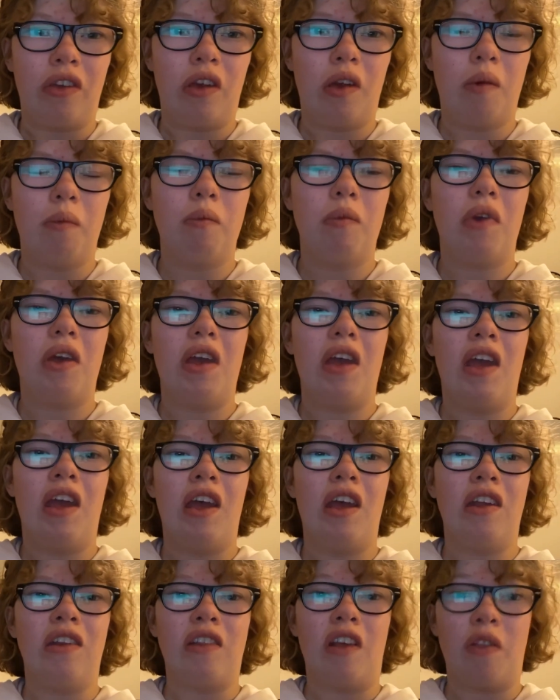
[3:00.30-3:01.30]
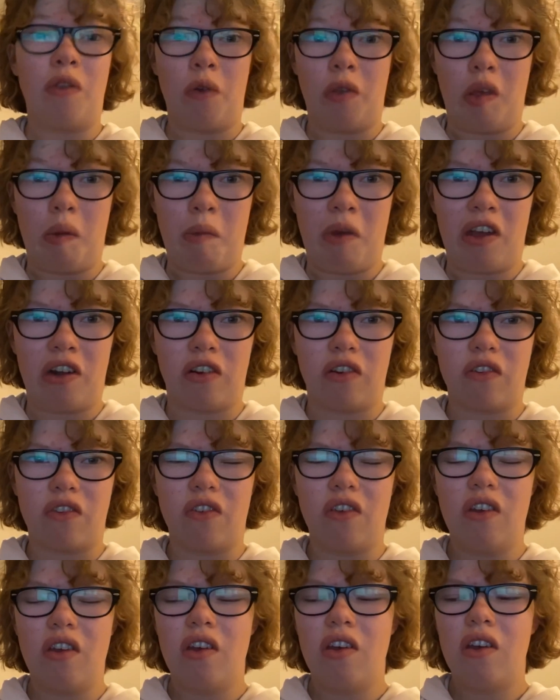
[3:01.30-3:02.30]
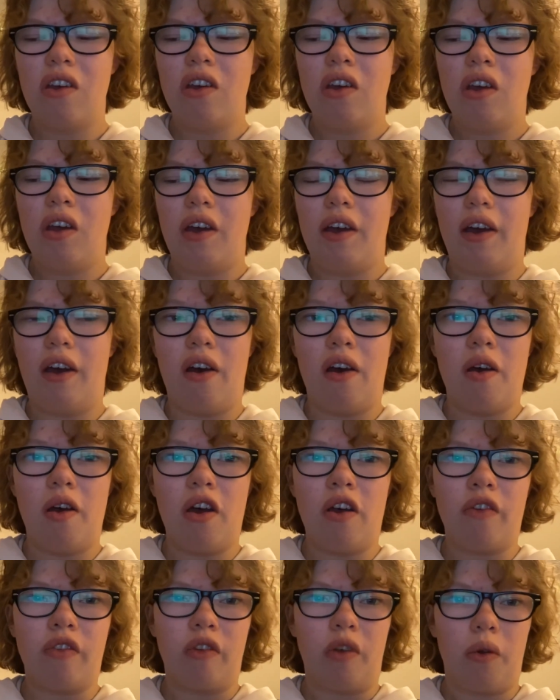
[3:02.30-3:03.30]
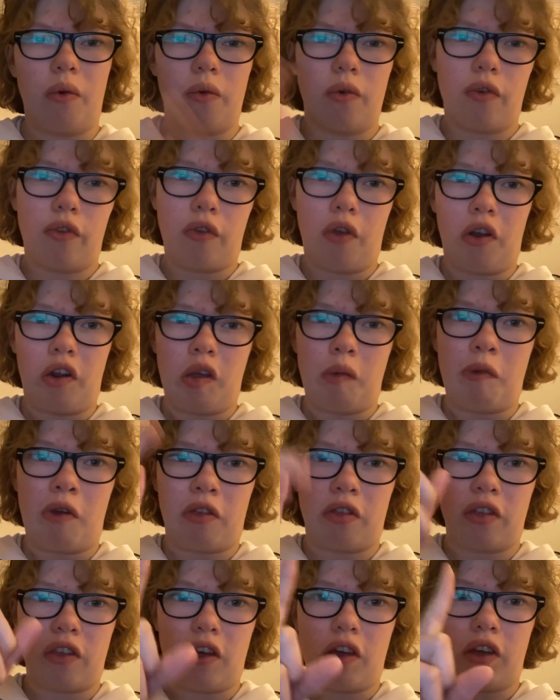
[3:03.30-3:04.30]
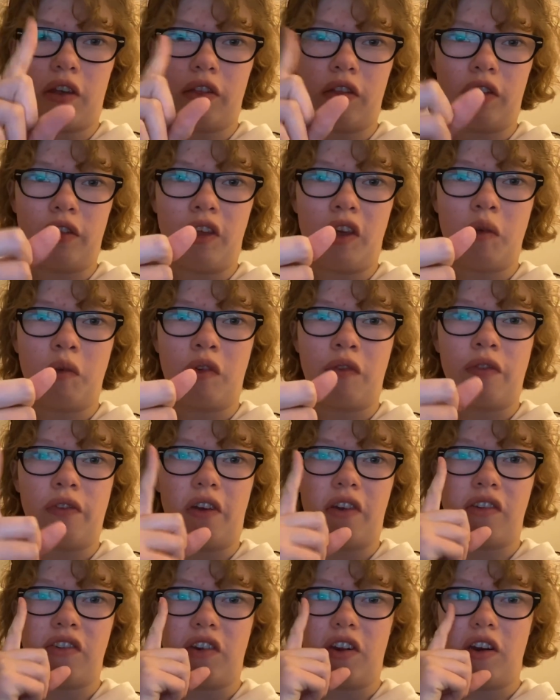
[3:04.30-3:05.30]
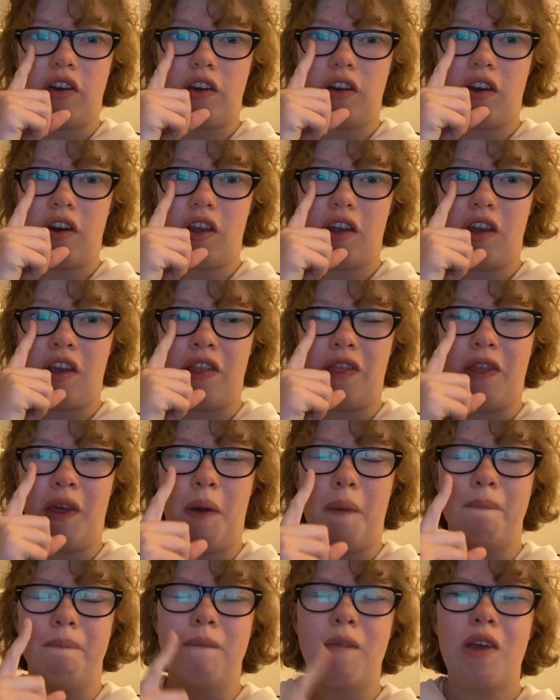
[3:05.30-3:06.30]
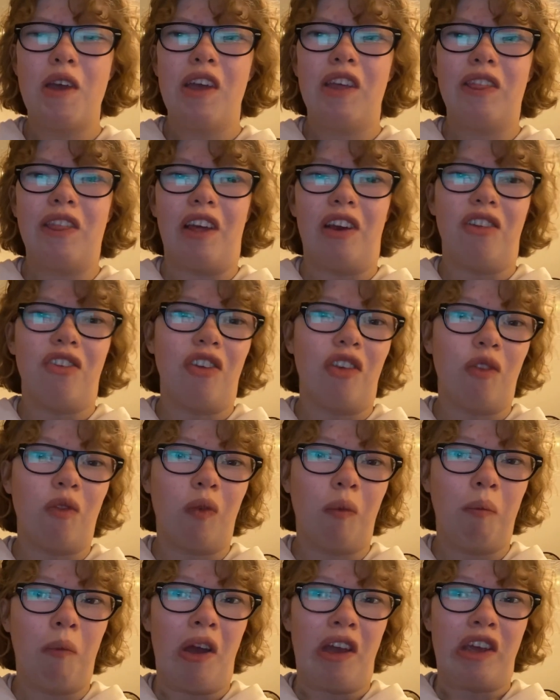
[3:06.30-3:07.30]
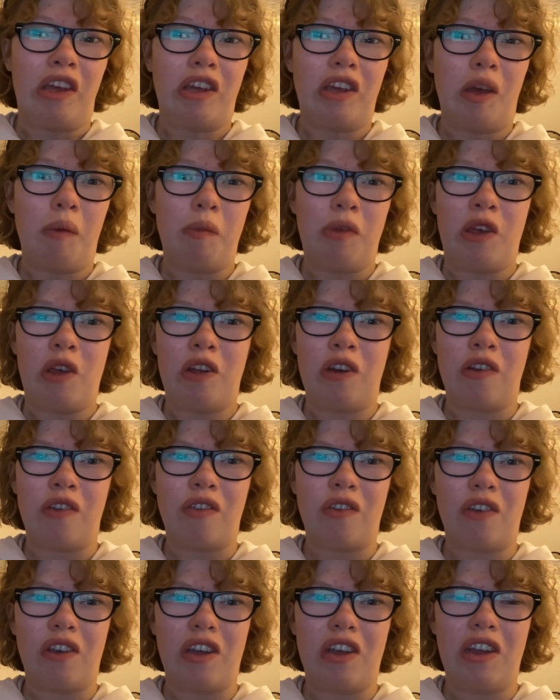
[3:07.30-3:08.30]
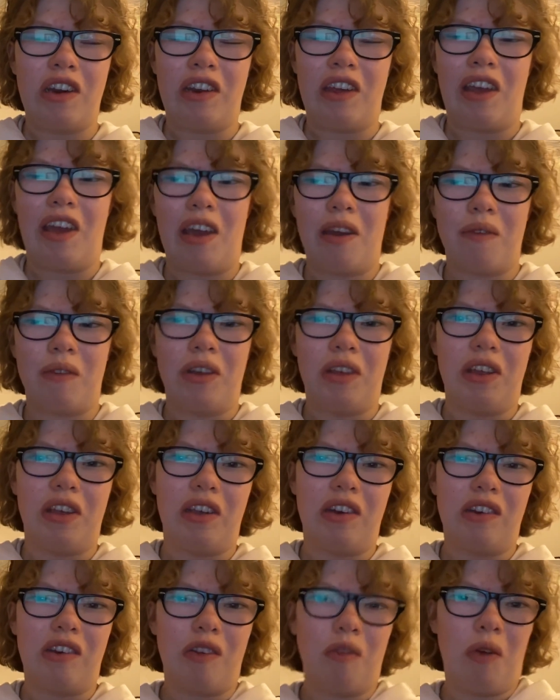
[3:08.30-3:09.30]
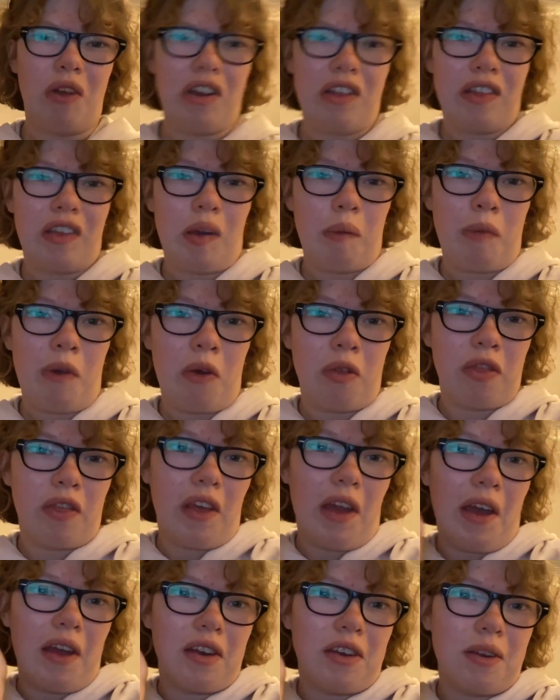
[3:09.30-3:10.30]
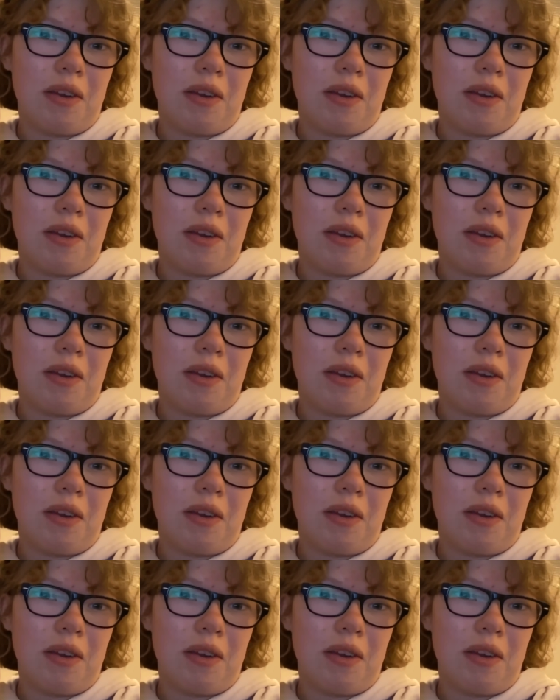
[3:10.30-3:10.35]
them, and that's all that matters. Also, sorry about the light reflection in them. That's just from my computer screen. Can't really do anything about that.